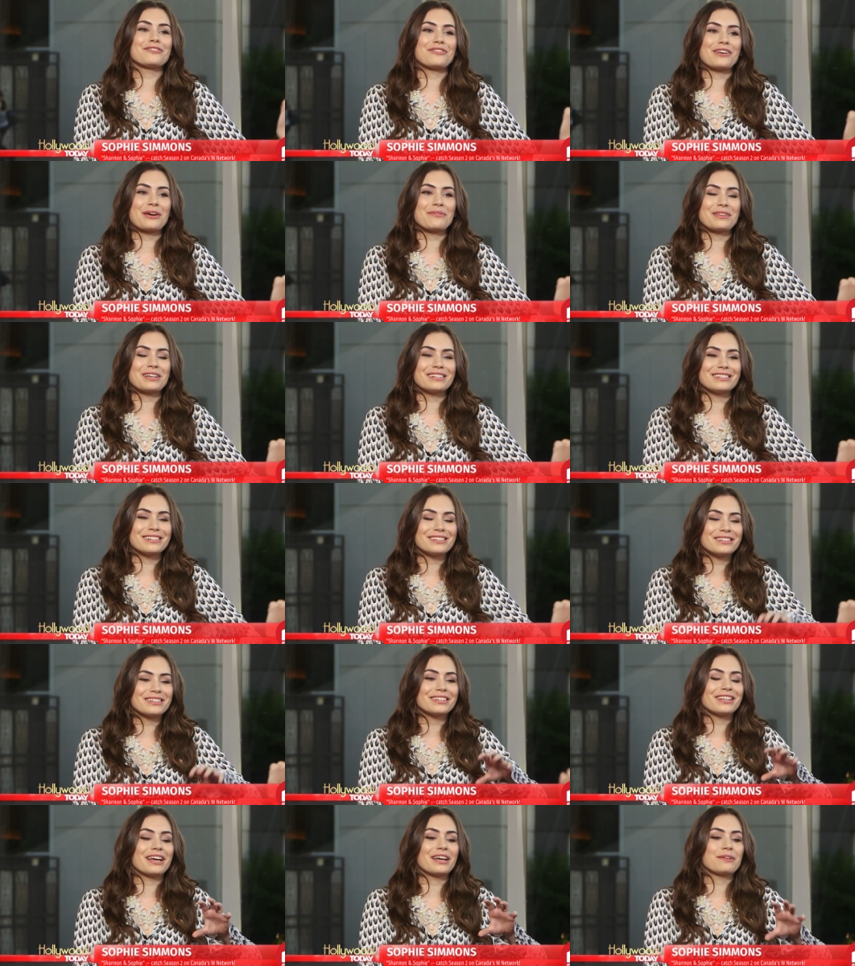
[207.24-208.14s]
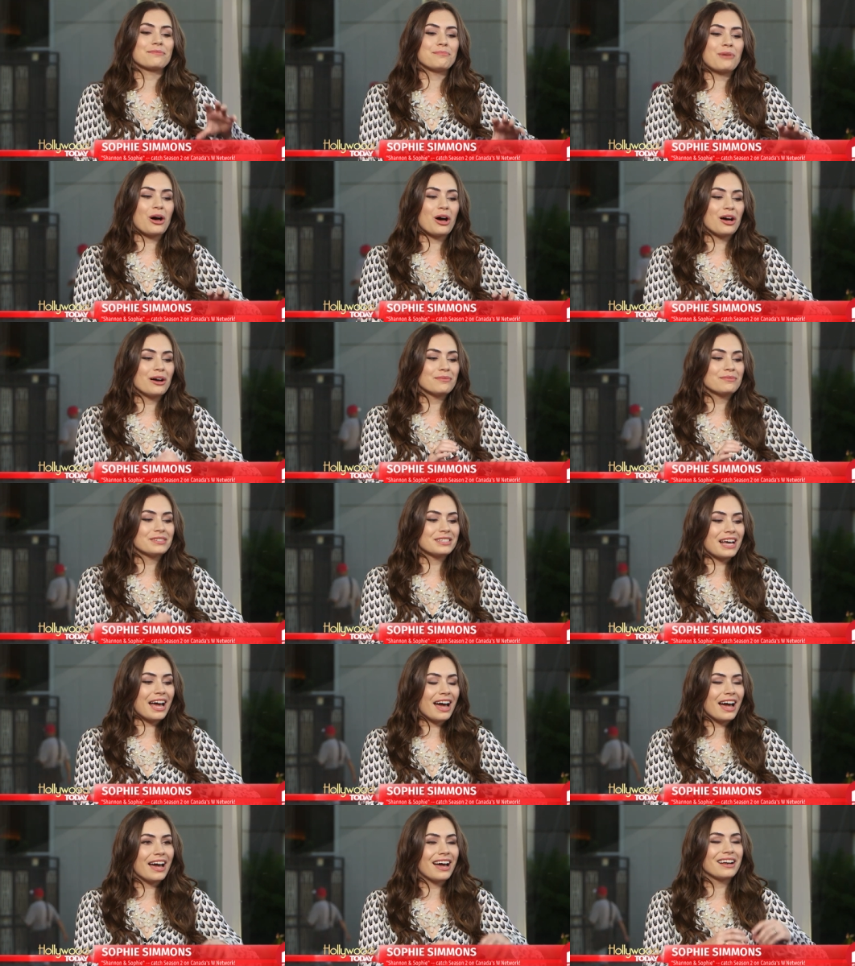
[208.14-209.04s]
a family dinner, like mom,
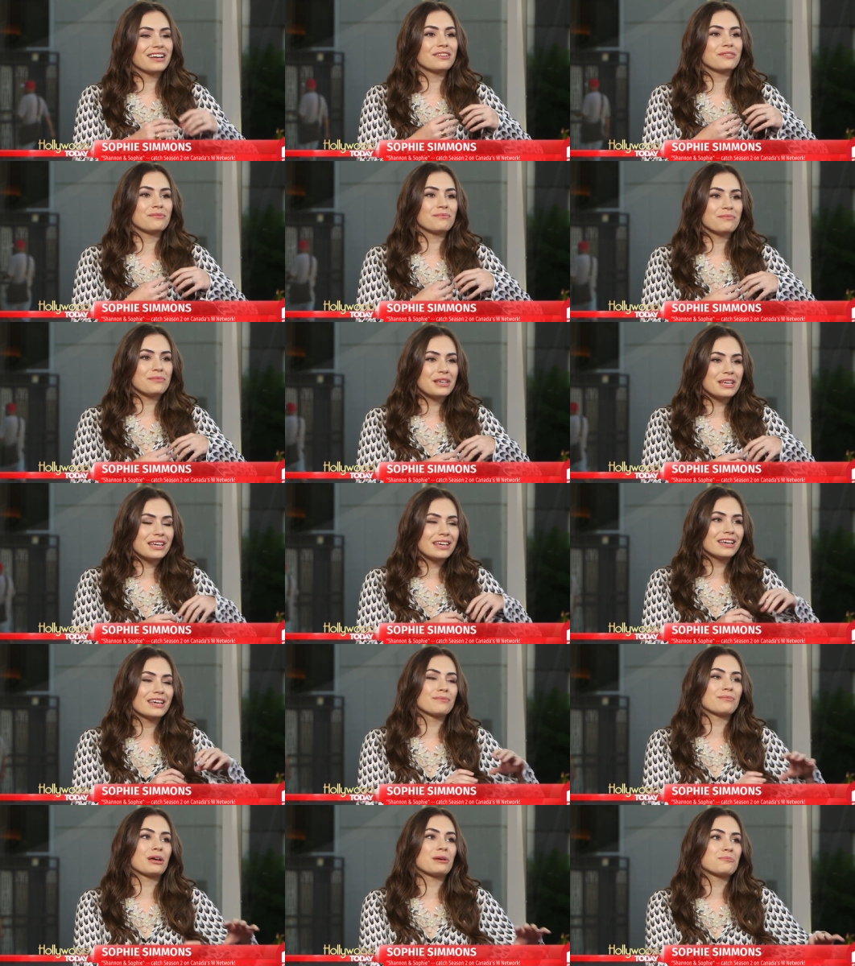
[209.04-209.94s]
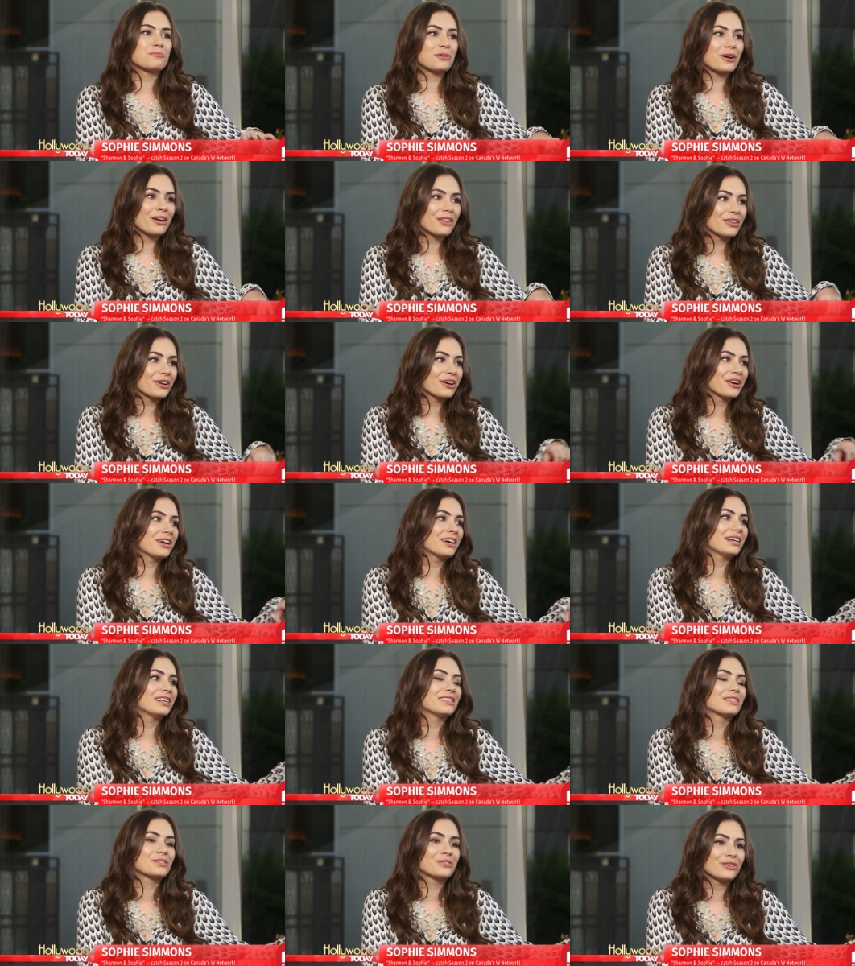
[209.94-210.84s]
dad, me, my brother,
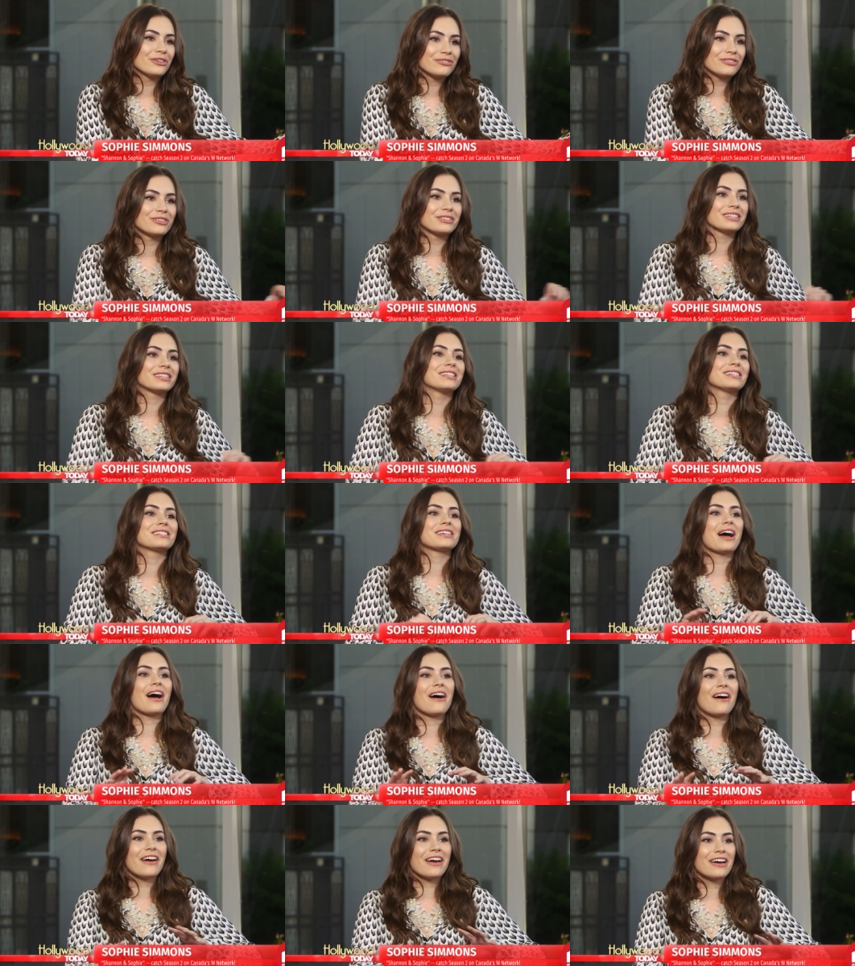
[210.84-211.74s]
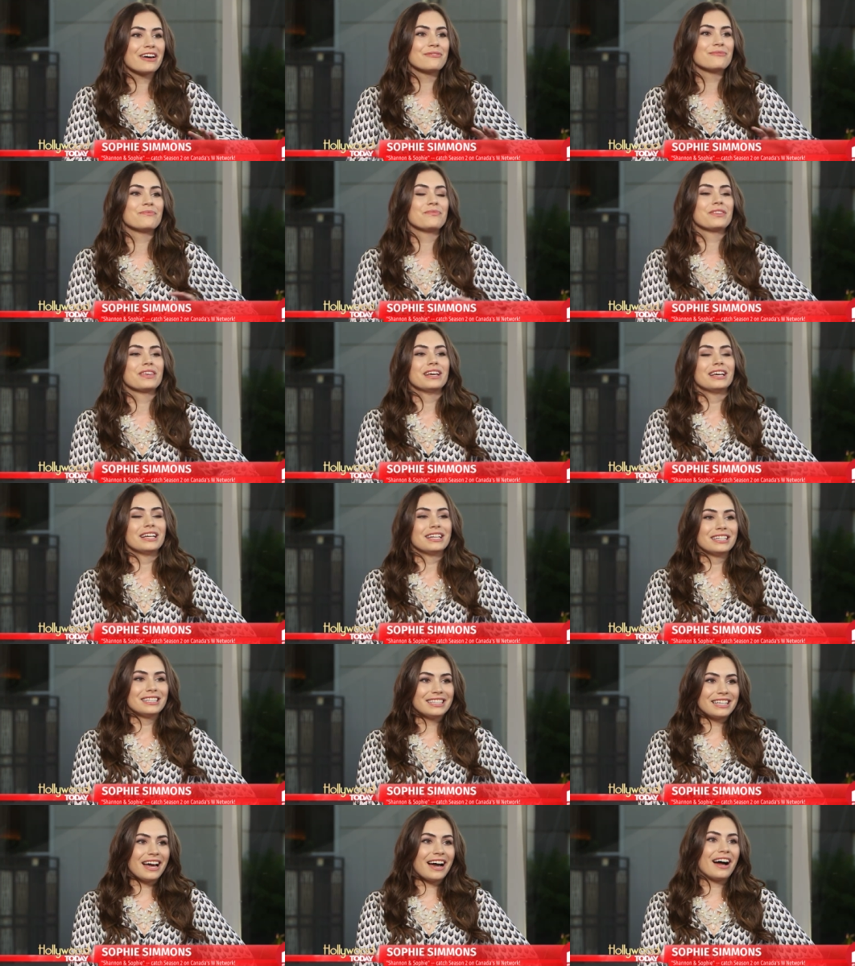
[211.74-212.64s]
his girlfriend at the time. Oh,
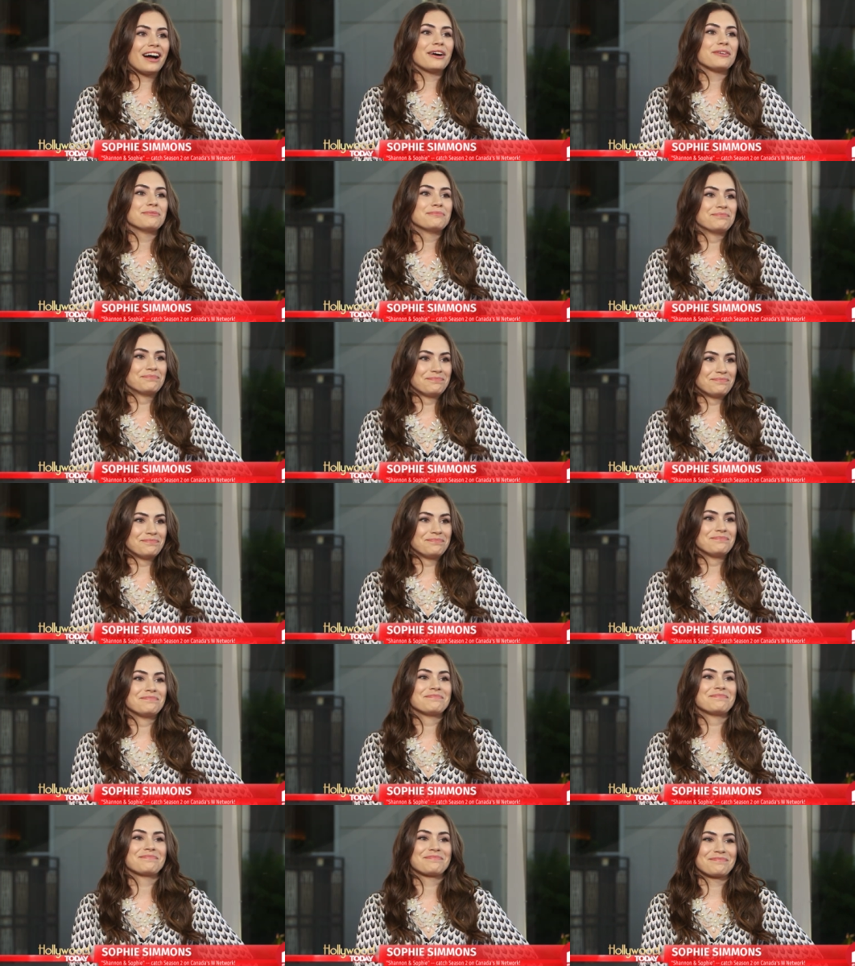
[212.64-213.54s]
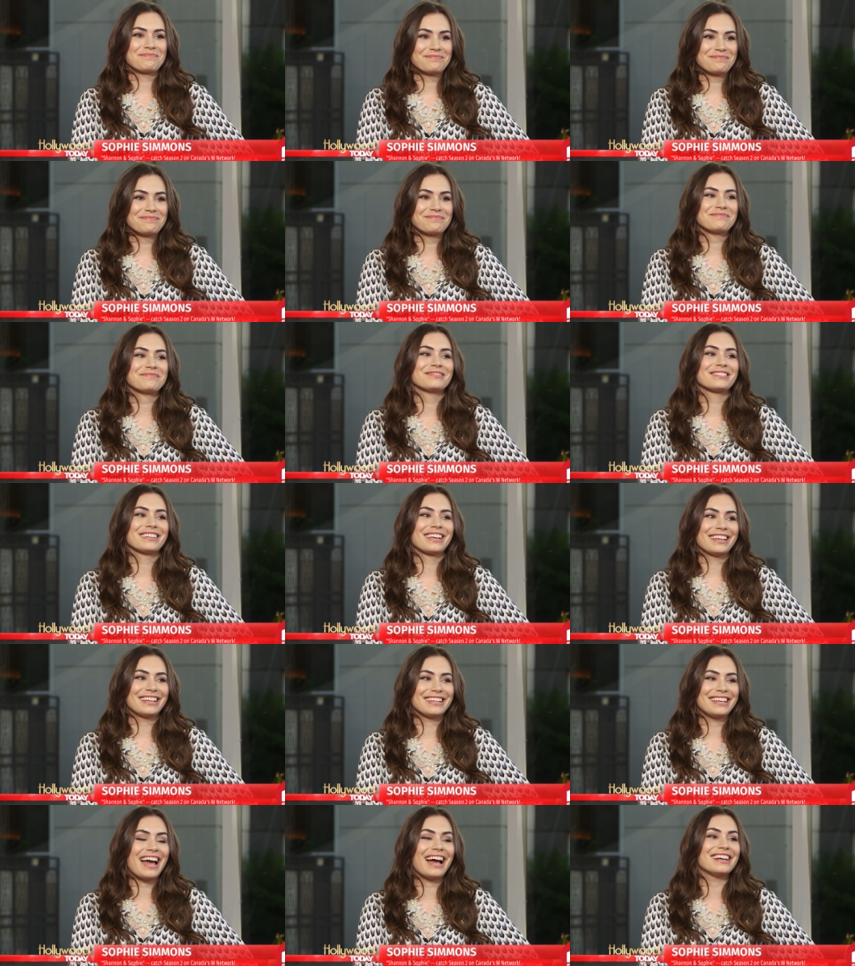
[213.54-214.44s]
wow. Yeah.
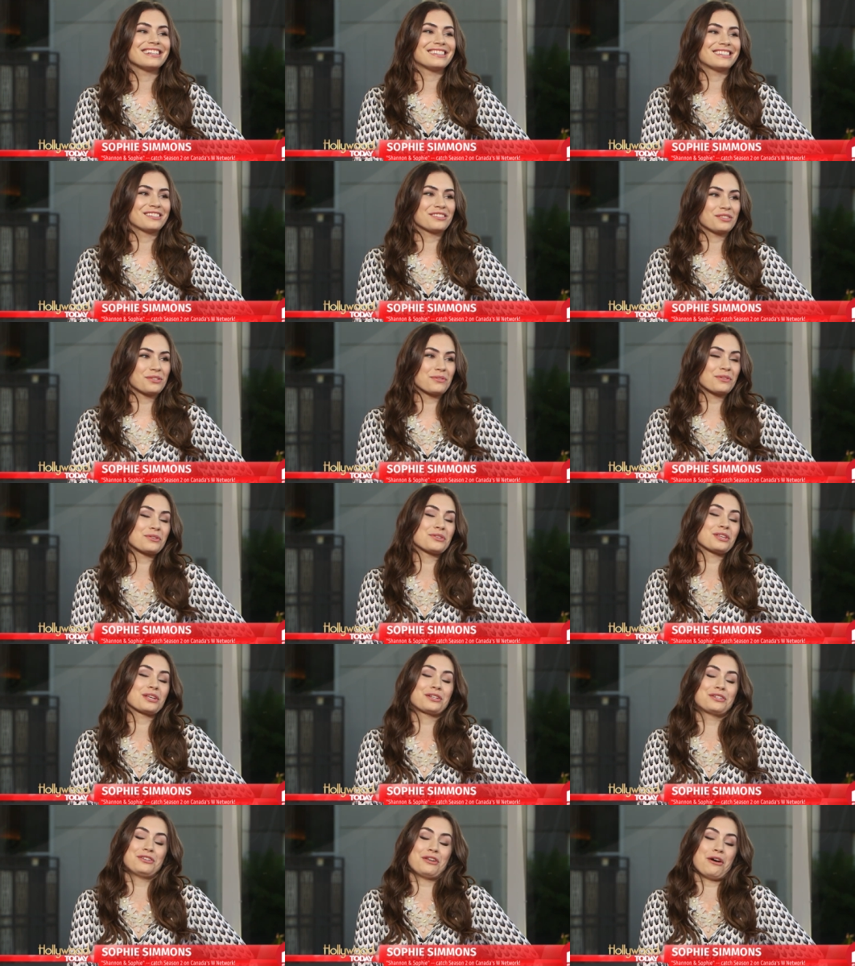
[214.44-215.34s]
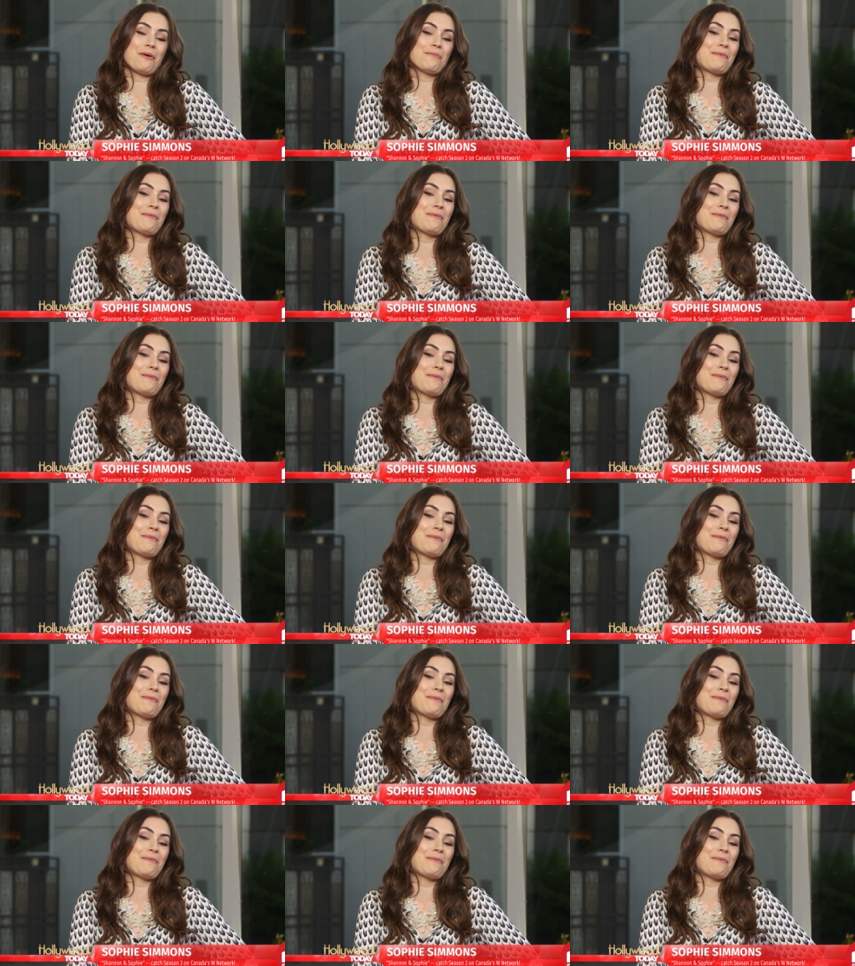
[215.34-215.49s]
Everybody. Yes. So wow. there's like no